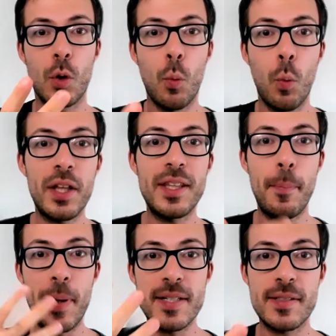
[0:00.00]
what the
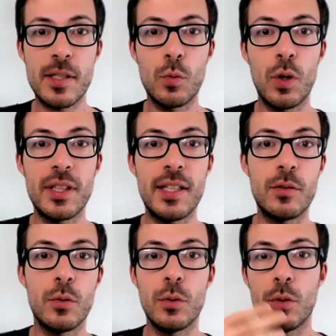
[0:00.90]
person wanted
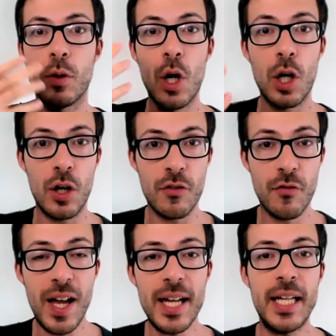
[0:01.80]
to
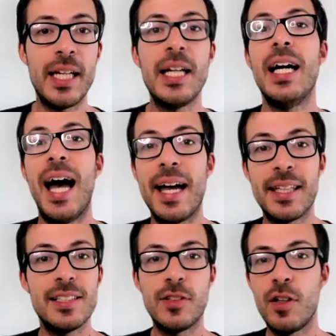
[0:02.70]
convey, and
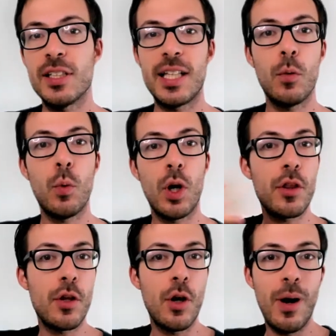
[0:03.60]
therefore they won't
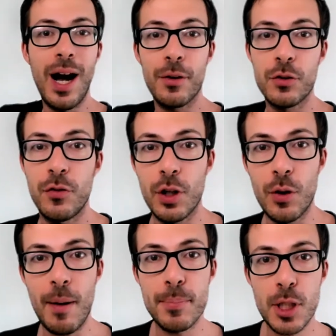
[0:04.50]
know how to follow
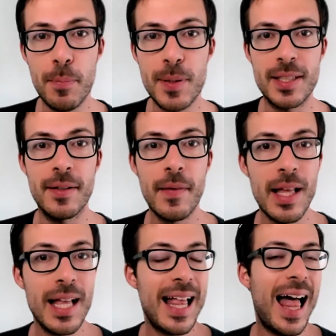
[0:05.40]
up properly.
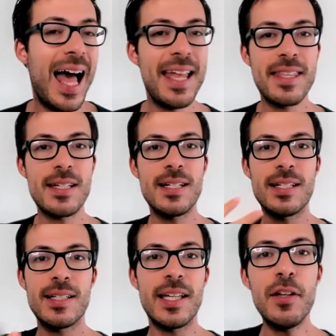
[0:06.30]
And
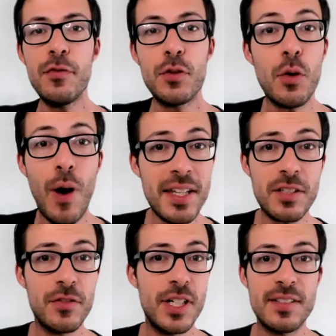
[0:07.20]
if you ask,
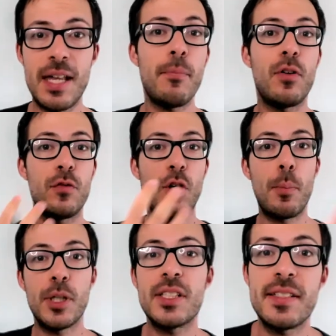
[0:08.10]
for example, for a
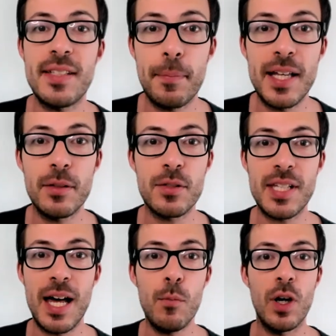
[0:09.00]
progress update to
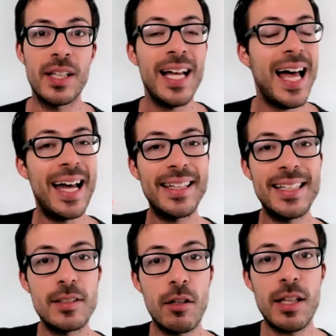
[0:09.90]
someone and they're
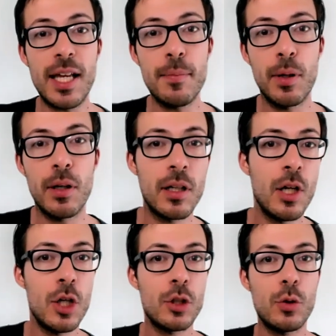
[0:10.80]
not able
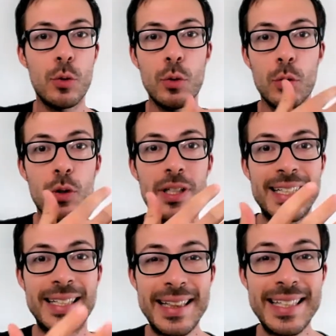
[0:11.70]
to
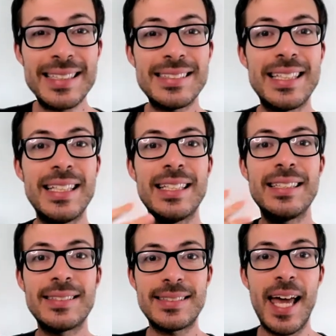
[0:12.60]
clearly
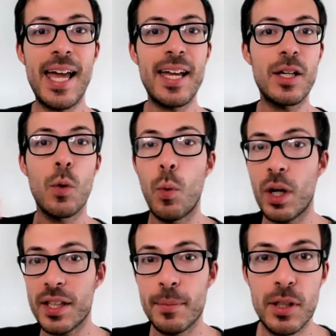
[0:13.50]
say what
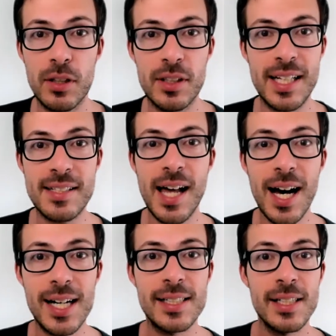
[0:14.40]
the bottlenecks
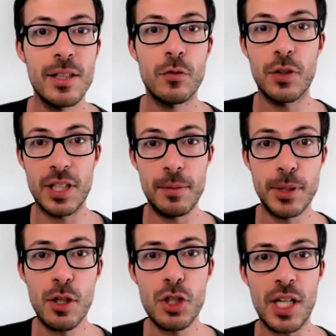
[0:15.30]
are for the
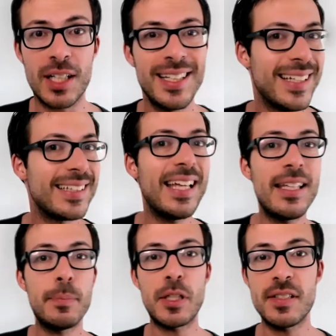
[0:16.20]
project, then the
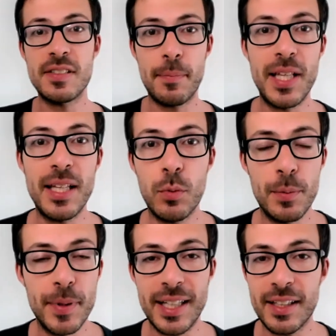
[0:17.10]
progress update will be
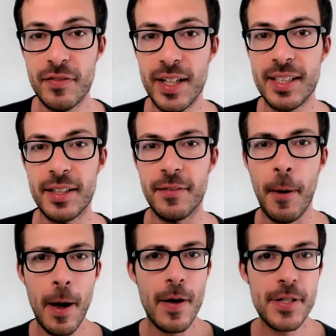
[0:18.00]
ineffective.
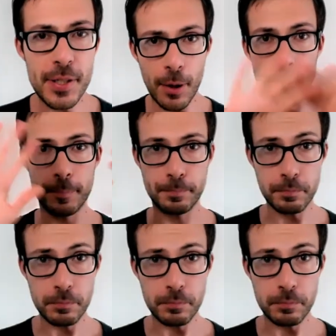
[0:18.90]
So,